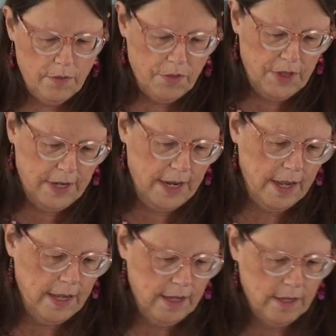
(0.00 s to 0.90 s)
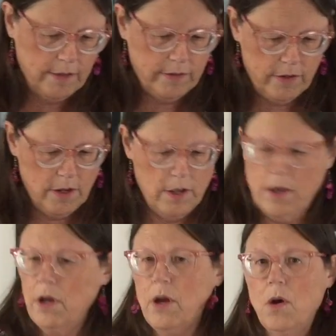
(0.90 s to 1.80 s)
that has
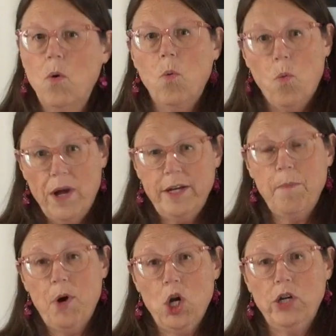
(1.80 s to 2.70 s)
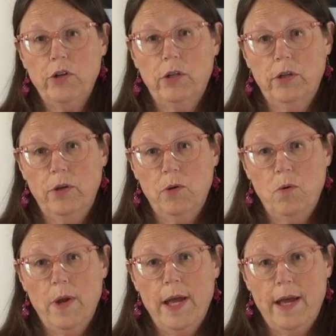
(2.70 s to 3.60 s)
1 part glue
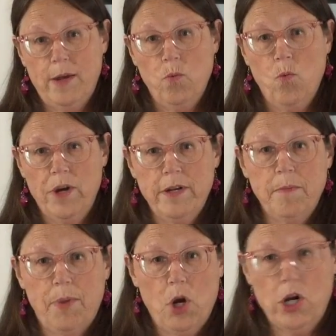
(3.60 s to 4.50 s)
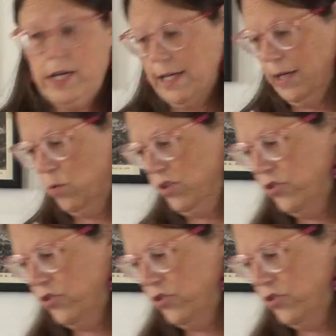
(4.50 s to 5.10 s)
and 1 part liquid